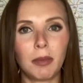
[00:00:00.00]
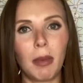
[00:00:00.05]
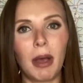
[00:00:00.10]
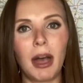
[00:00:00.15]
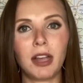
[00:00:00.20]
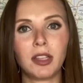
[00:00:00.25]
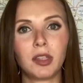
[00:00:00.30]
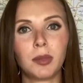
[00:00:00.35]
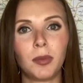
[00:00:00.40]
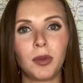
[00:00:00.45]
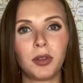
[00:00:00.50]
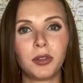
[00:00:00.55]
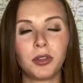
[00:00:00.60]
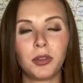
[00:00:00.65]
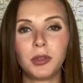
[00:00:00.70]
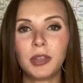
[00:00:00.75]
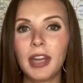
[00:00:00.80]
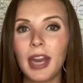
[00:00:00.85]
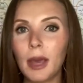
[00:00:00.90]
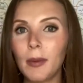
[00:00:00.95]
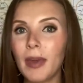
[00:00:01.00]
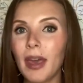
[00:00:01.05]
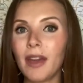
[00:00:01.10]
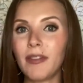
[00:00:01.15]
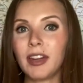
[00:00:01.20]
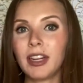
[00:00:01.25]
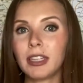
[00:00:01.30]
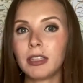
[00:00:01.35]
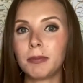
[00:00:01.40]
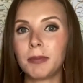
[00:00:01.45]
as possible. So today we
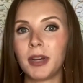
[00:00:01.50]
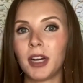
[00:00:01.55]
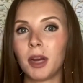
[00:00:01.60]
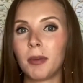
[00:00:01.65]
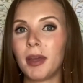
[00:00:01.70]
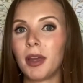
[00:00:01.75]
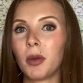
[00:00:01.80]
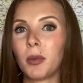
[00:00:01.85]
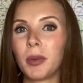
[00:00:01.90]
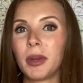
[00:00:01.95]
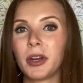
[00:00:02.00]
have an experiment.